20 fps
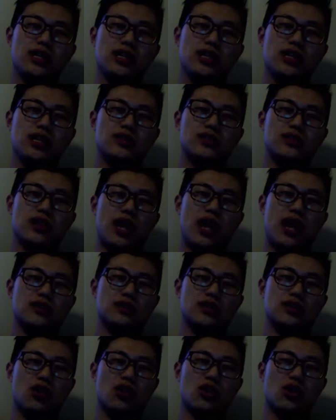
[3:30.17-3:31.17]

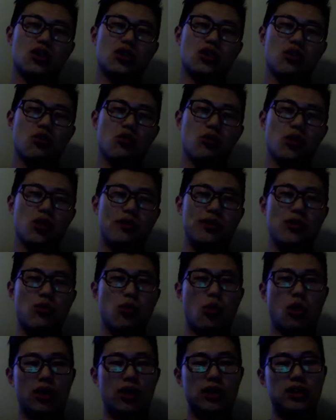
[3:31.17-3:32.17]
this answer
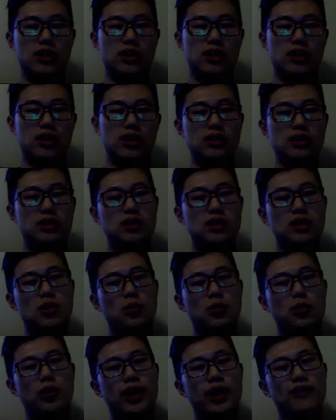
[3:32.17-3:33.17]
will be work
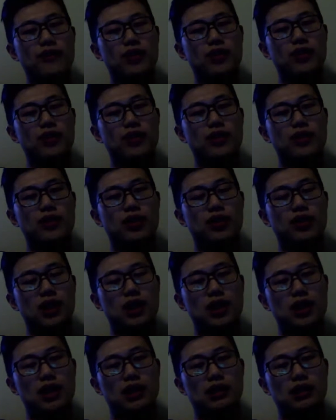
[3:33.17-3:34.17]

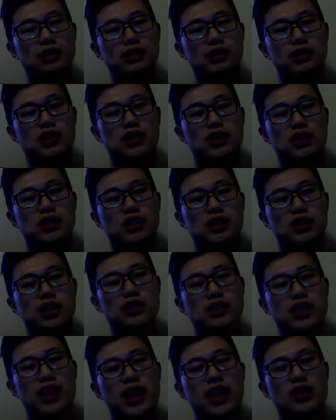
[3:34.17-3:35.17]
whenever
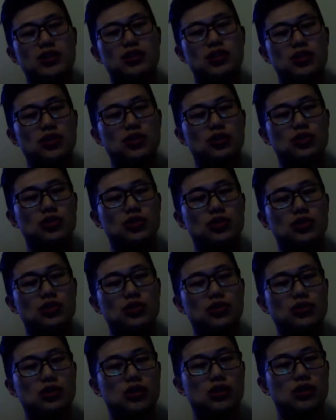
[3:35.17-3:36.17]
it hit
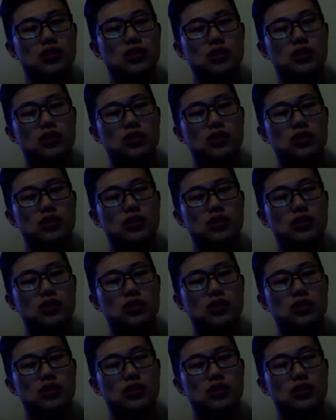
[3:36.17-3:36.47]
to